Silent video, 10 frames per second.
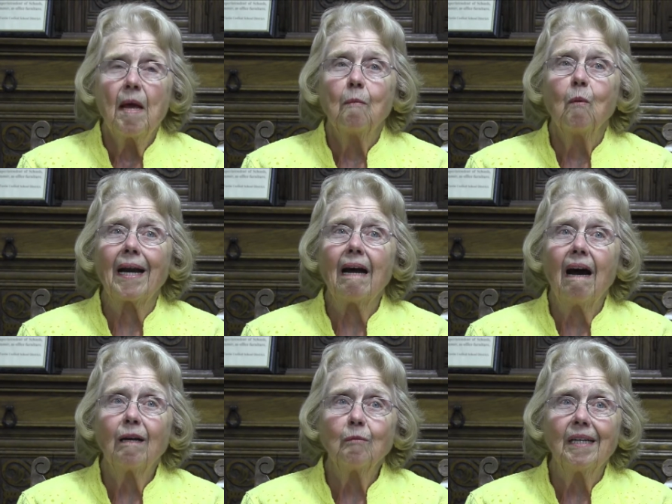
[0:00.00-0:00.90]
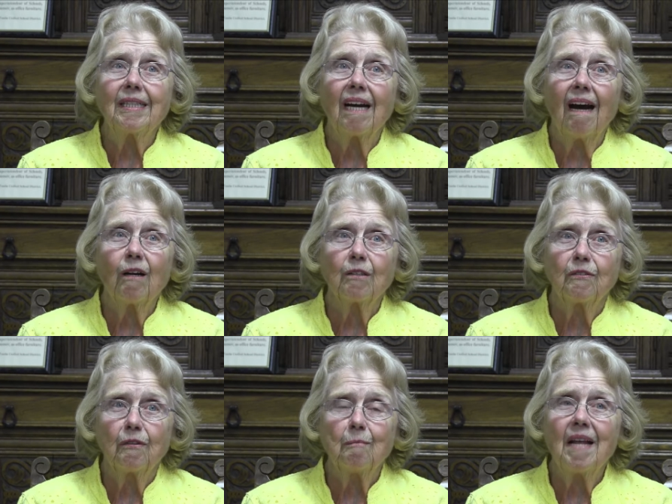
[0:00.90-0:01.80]
When I retired
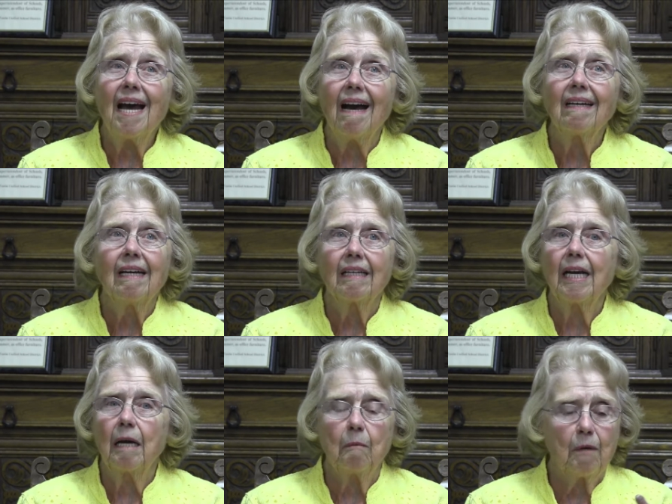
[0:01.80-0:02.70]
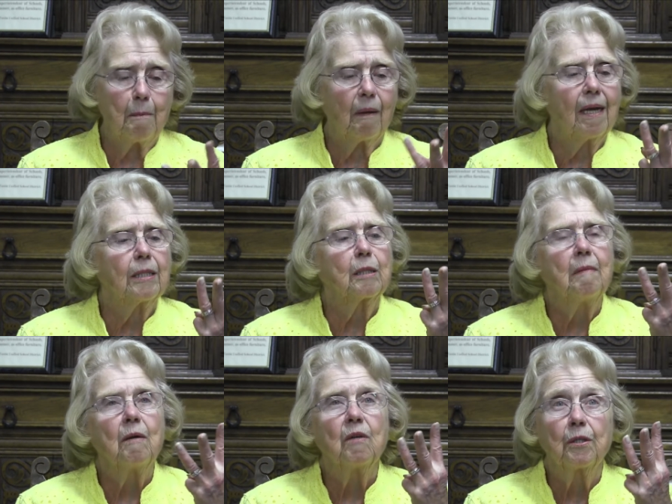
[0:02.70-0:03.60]
from that, they replaced
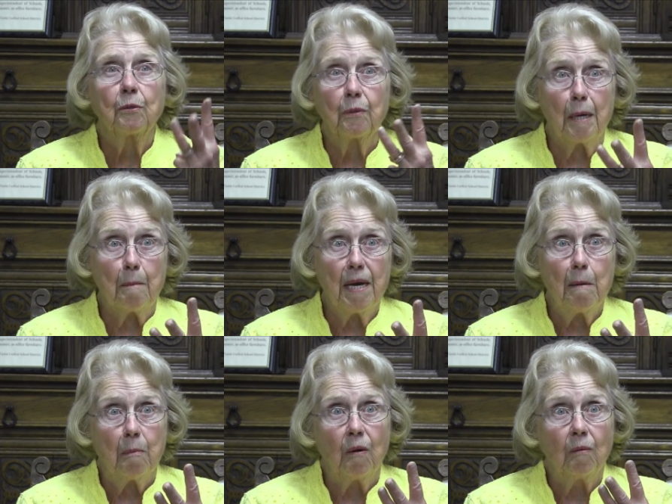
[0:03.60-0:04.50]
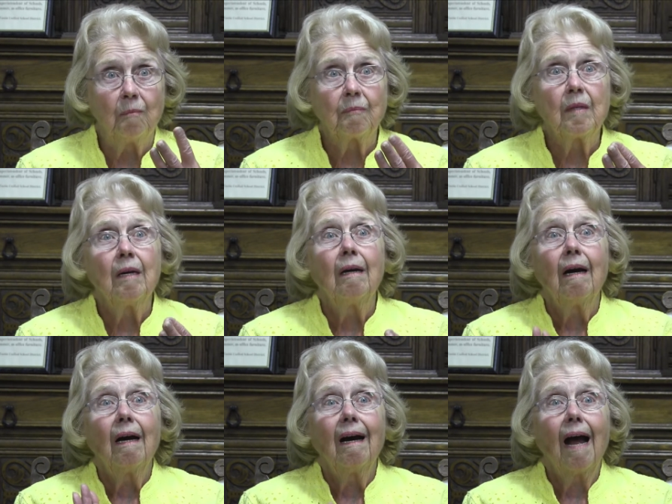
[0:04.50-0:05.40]
me with 3 people.
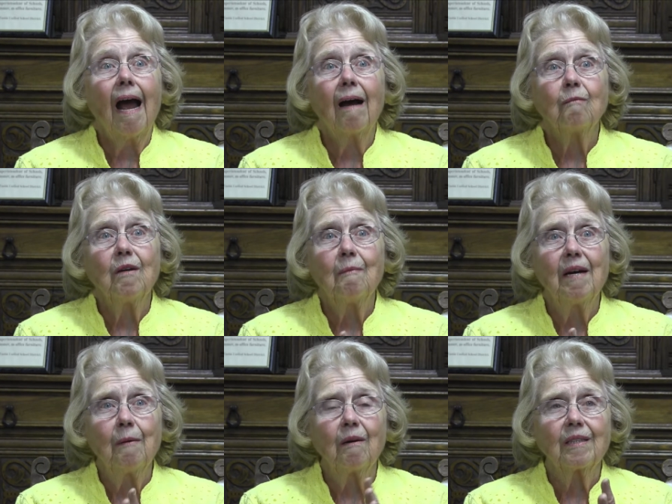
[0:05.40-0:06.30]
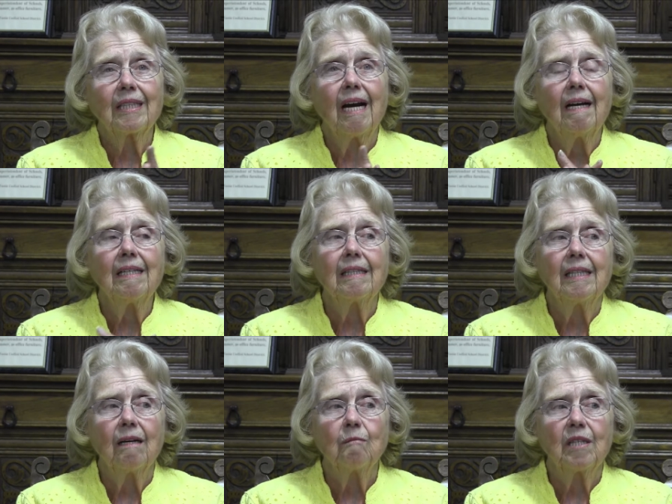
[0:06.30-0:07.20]
And when we were kind of
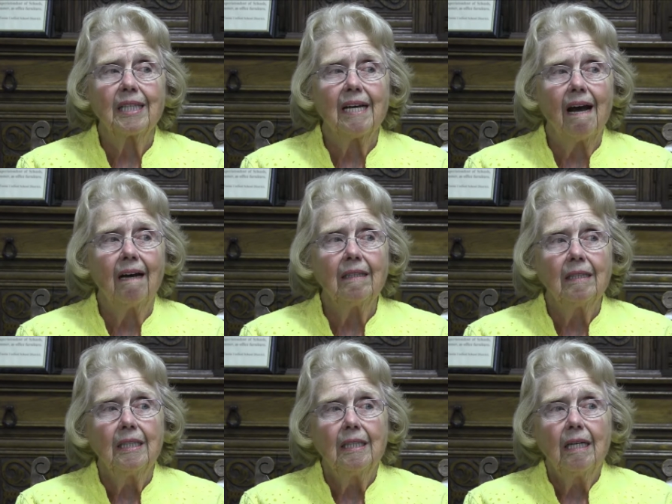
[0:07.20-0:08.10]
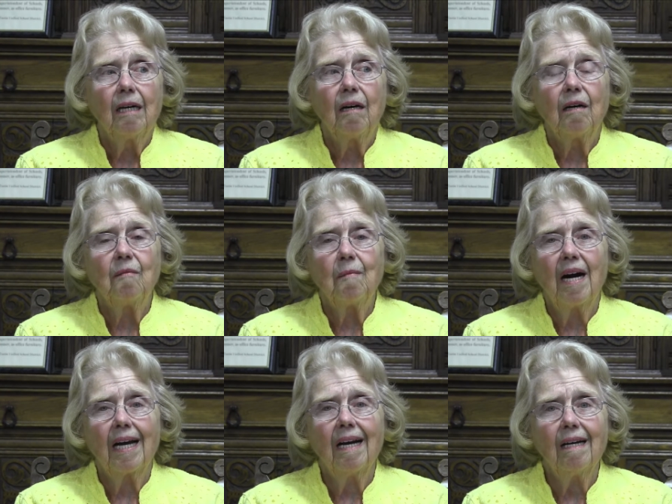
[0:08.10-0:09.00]
done with that,
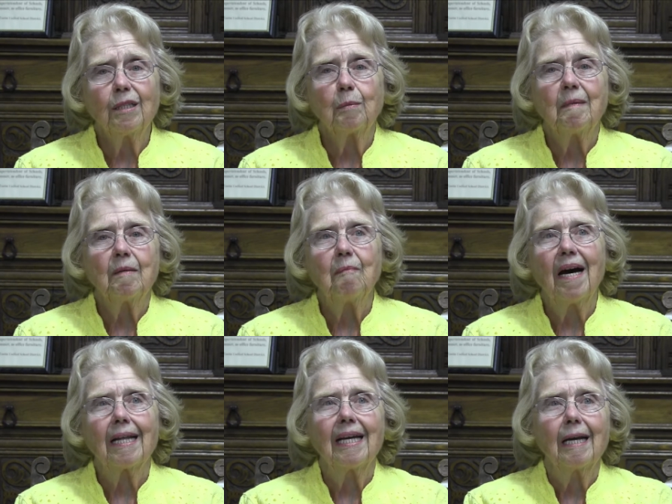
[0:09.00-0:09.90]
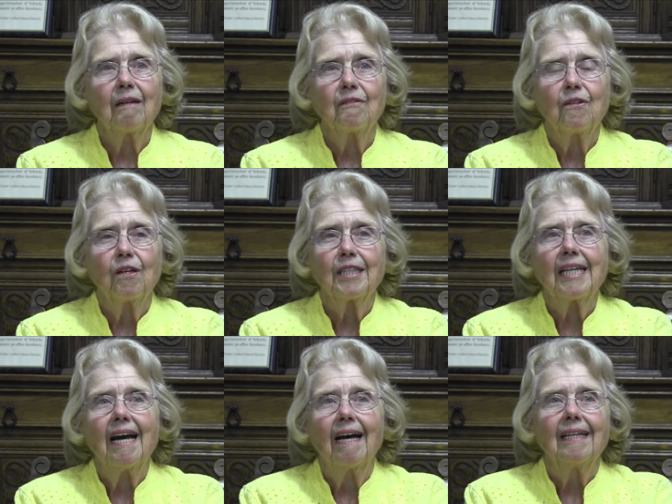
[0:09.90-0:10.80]
my husband by then, of course,
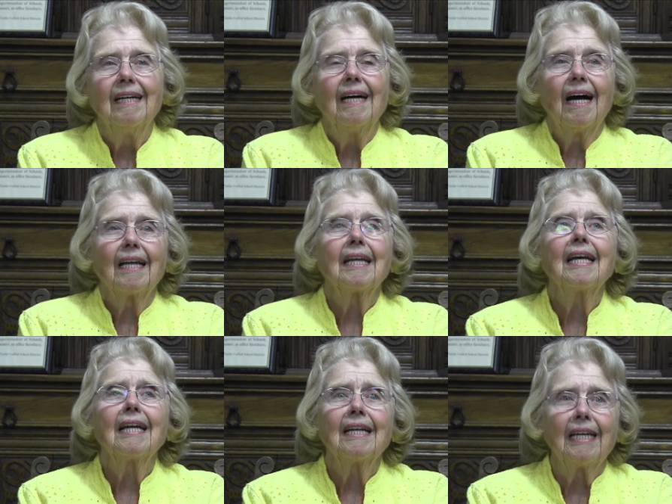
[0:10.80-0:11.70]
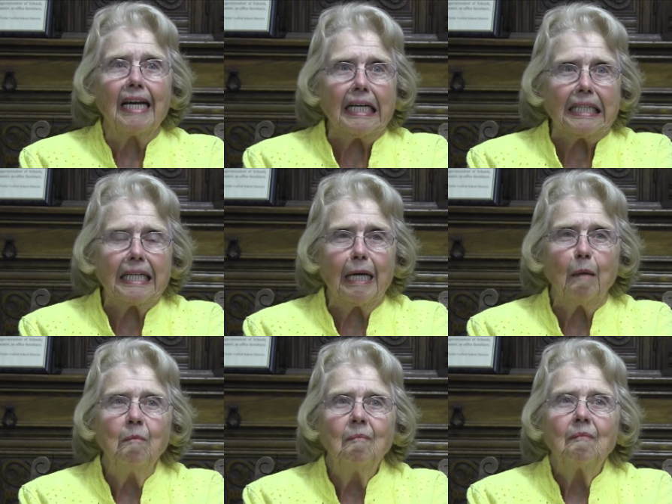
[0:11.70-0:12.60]
had a little league team.